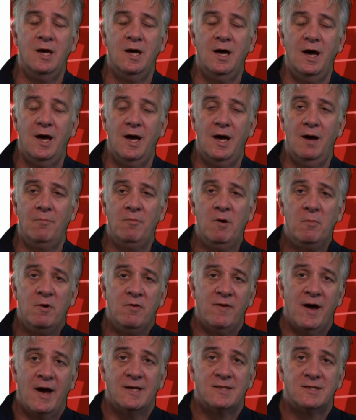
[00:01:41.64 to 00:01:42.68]
When
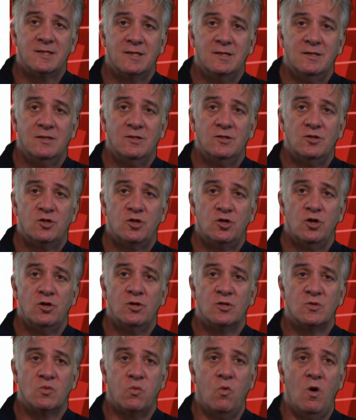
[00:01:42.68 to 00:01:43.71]
we've asked
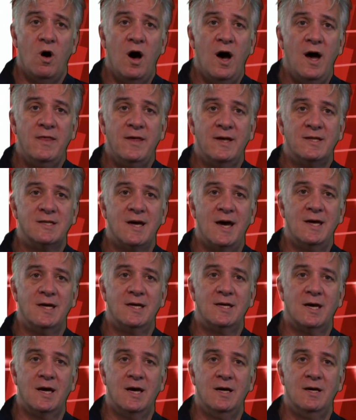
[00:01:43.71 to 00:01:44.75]
students why they
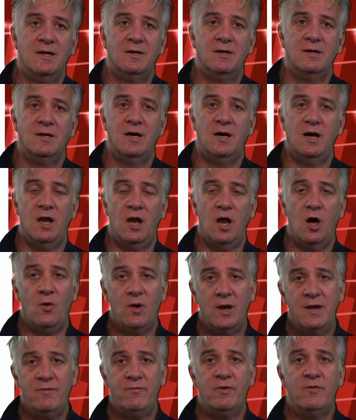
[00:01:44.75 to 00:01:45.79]
take a lower
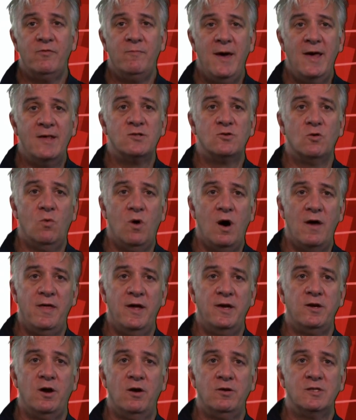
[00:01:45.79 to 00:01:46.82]
level of maths or why they
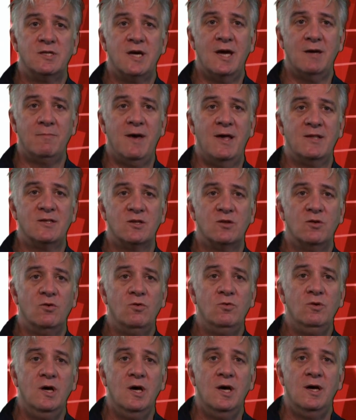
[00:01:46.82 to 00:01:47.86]
don't take maths at
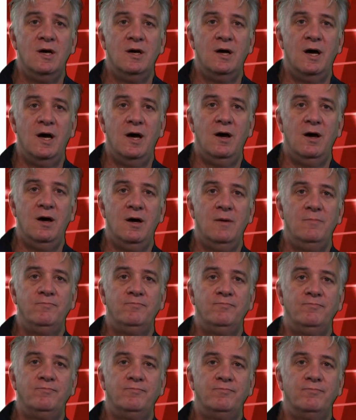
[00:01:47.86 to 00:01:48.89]
all,
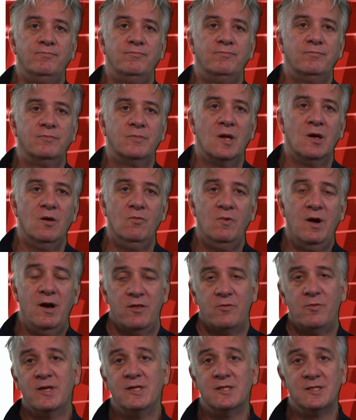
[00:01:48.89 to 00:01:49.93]
one of
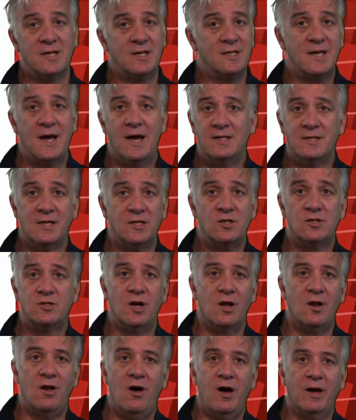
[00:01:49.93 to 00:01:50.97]
the reasons they say is they just
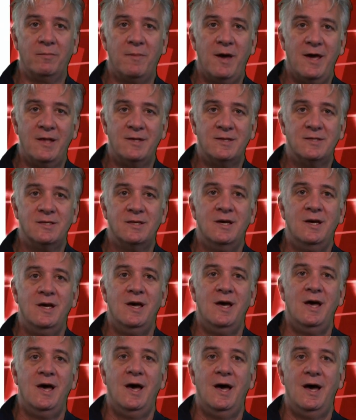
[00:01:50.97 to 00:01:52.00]
don't like maths.
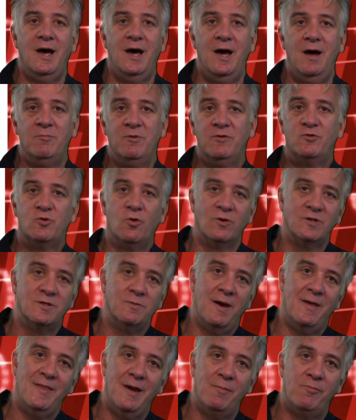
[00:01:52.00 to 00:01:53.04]
And we've talked
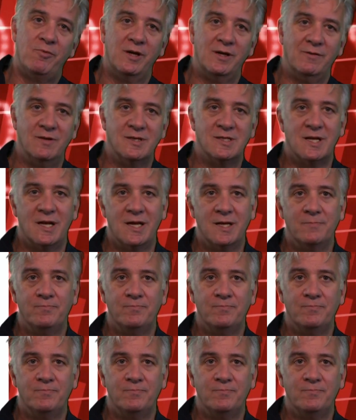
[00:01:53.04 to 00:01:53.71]
about that previously.